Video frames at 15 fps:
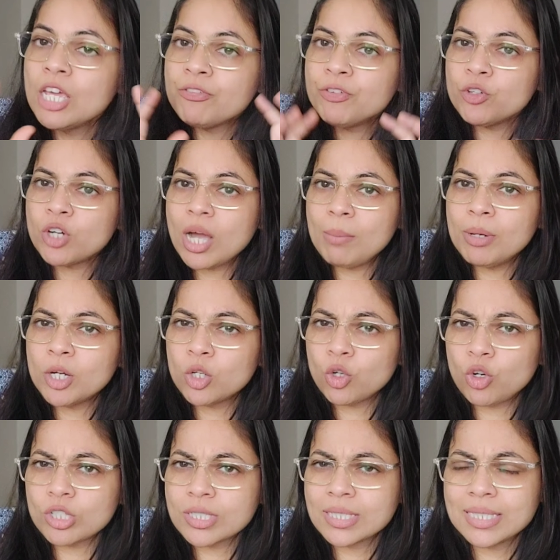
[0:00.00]
If you come
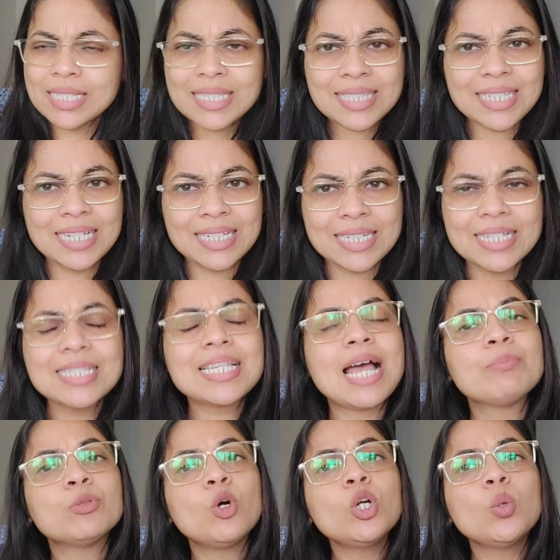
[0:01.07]
across this sentence,
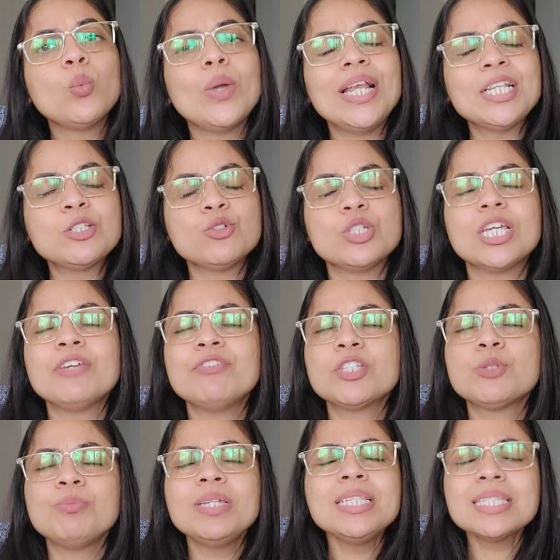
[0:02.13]
I'm not well today,
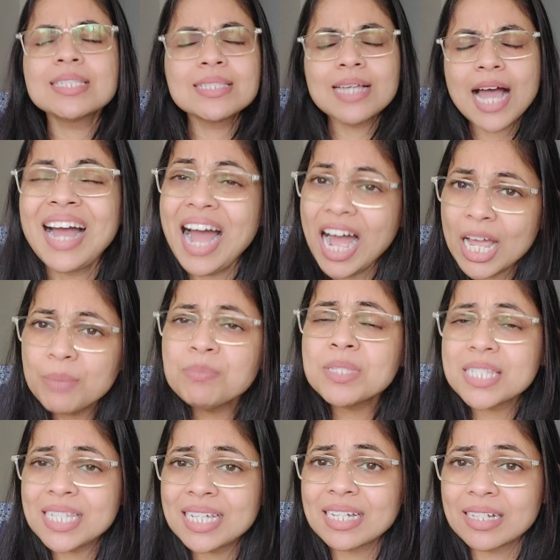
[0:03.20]
which means I am
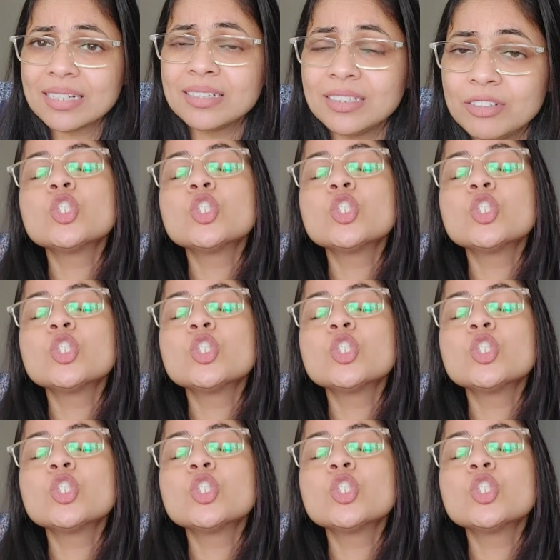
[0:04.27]
sick.